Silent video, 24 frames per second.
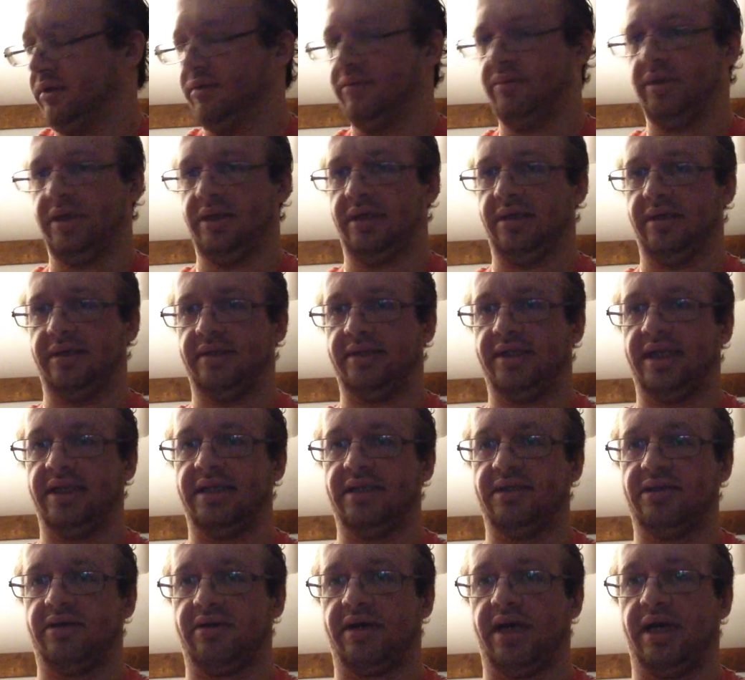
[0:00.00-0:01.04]
But the
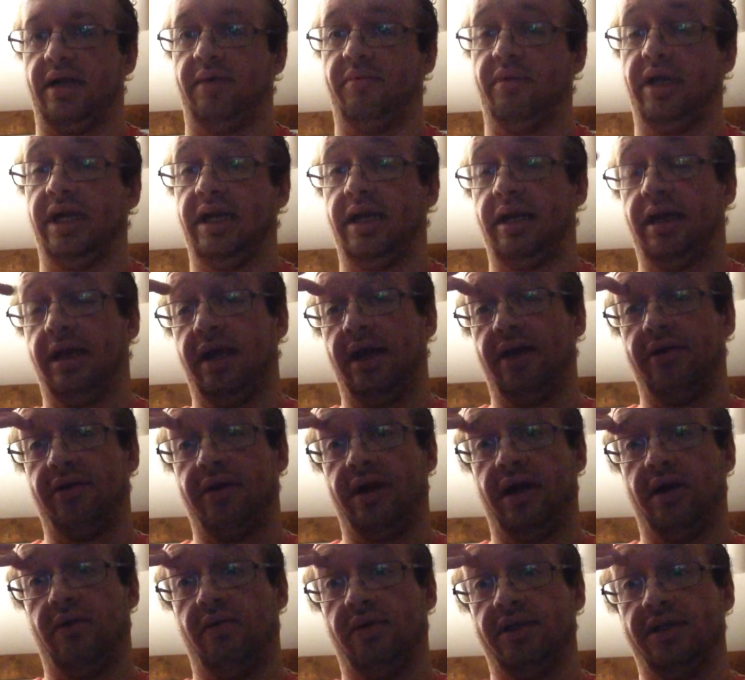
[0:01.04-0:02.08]
seasons are kind of blending together
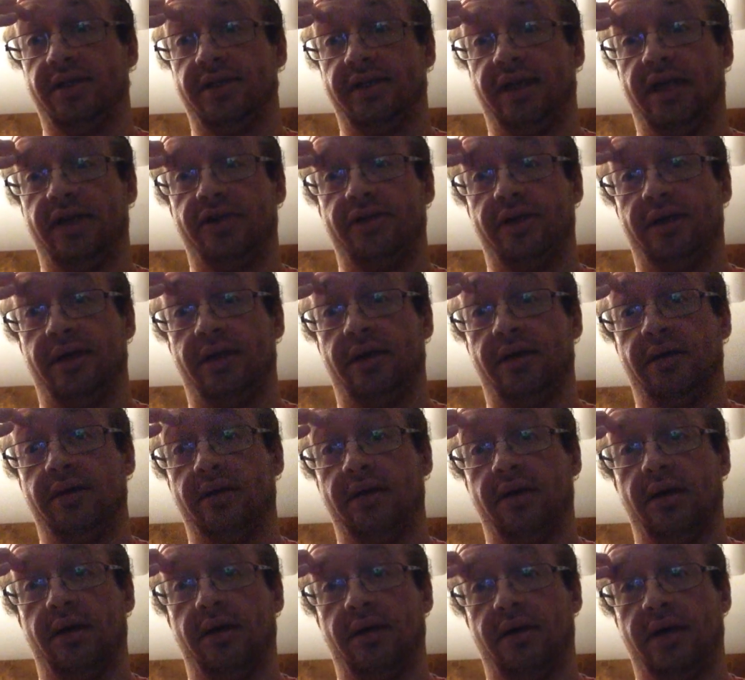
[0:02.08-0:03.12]
now, which is actually
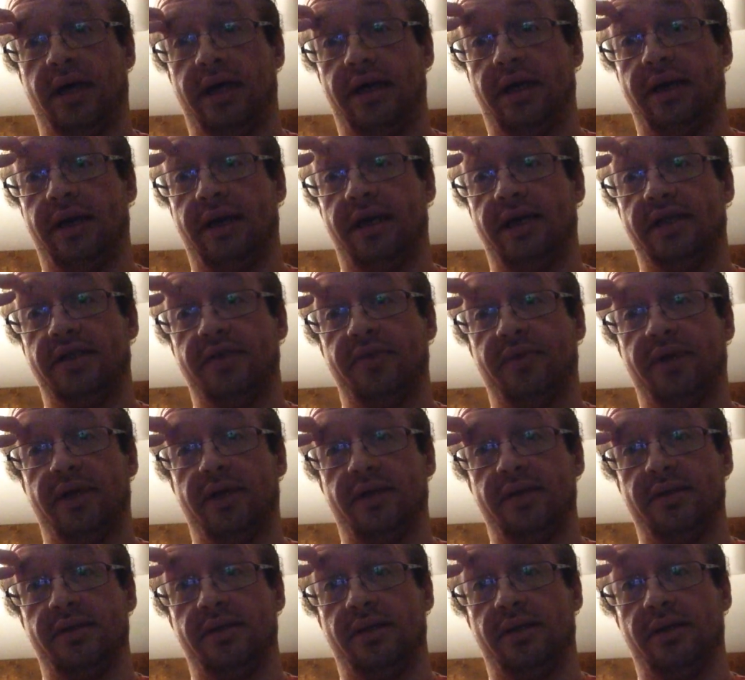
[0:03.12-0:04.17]
kind of nice,
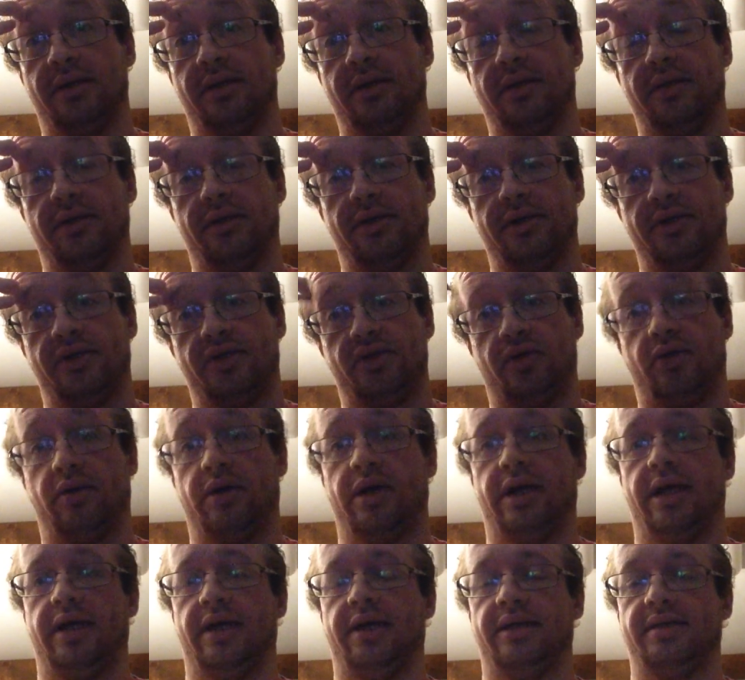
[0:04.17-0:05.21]
because the
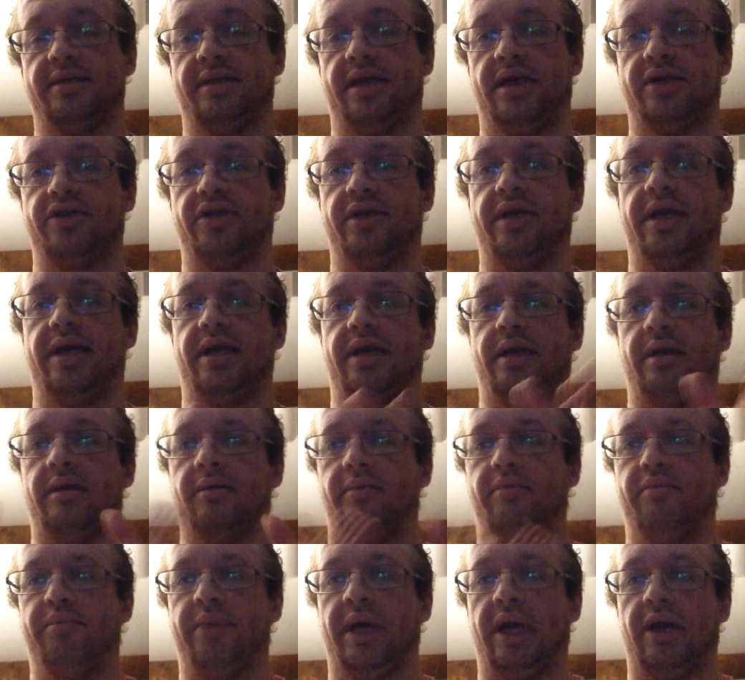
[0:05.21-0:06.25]
story is actually getting
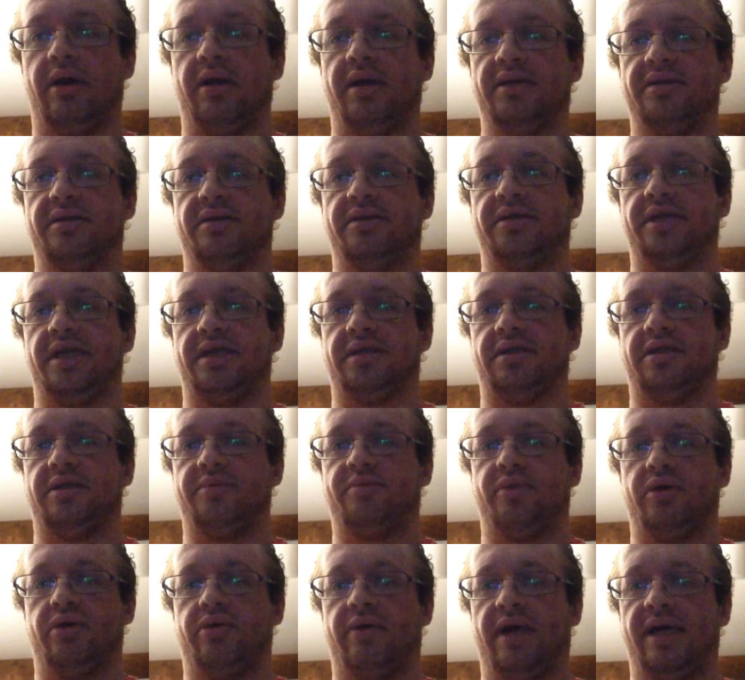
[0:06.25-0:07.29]
better as the seasons
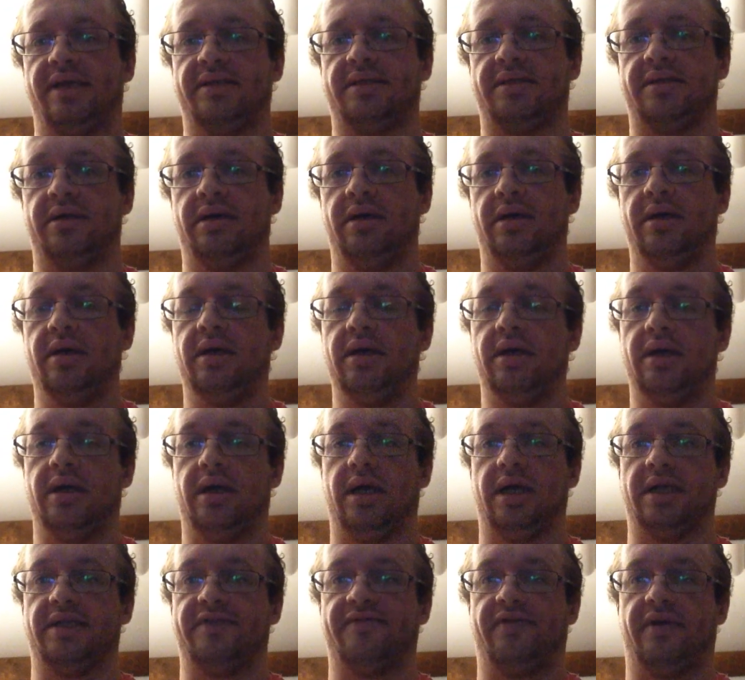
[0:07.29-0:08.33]
progress,
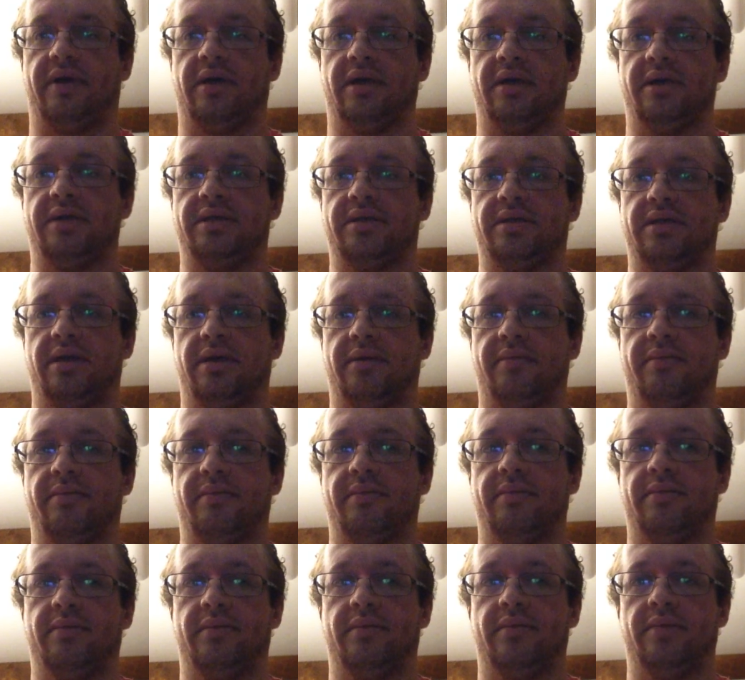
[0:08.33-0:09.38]
as far as
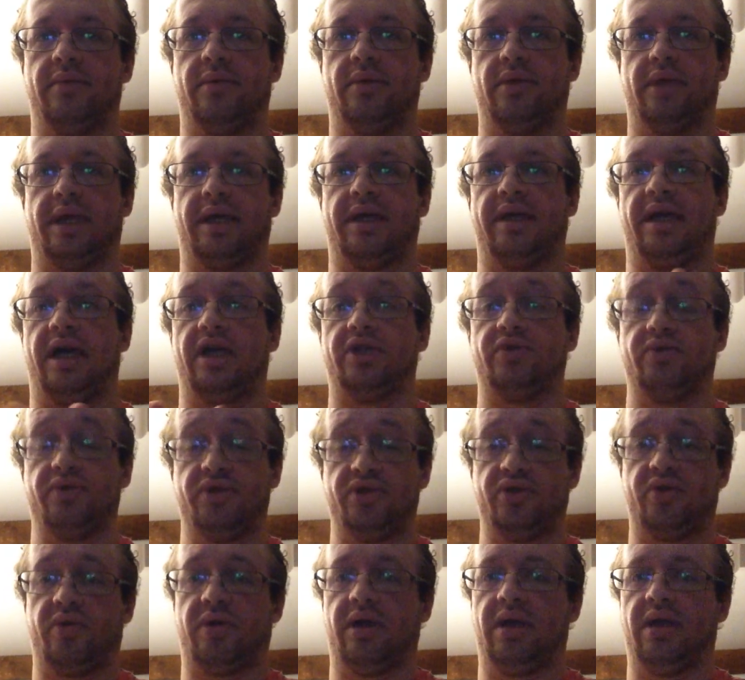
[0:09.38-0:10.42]
like an actual
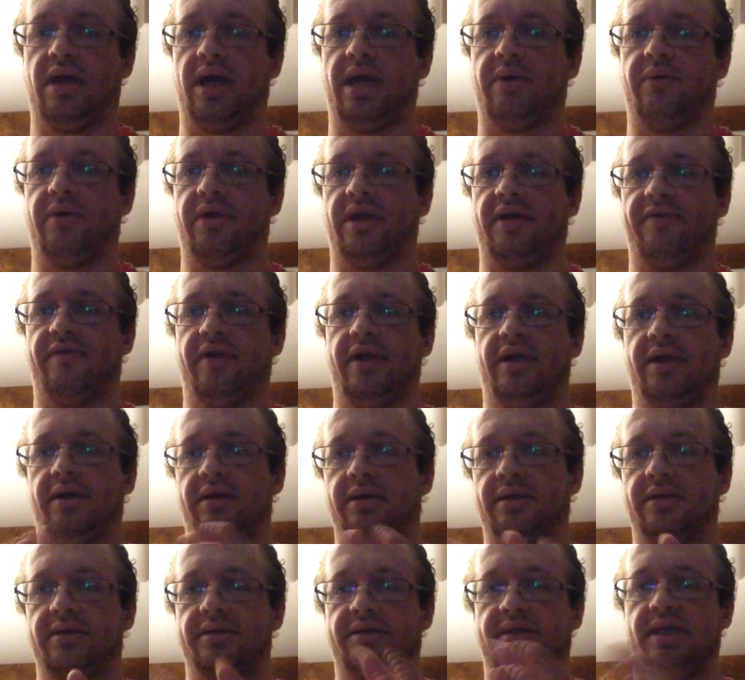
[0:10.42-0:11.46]
storyline with every
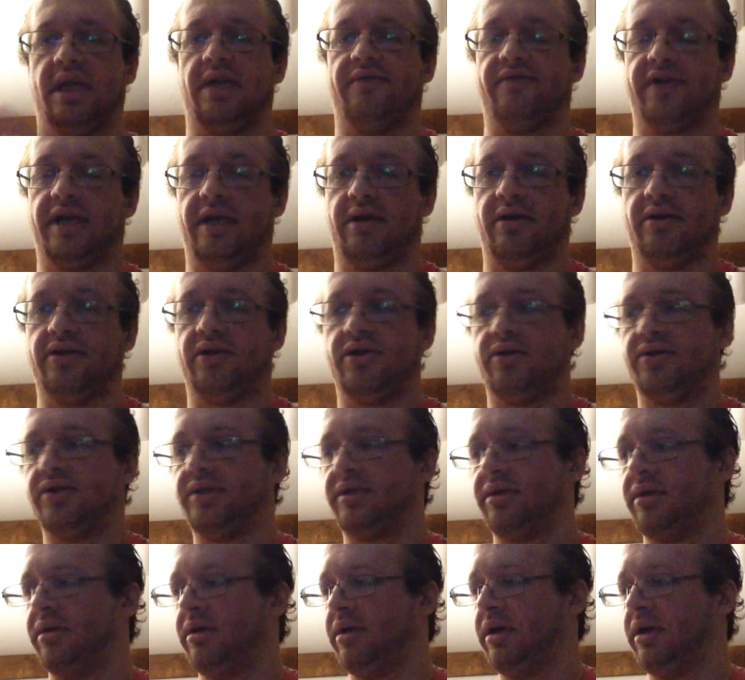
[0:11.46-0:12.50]
set of characters.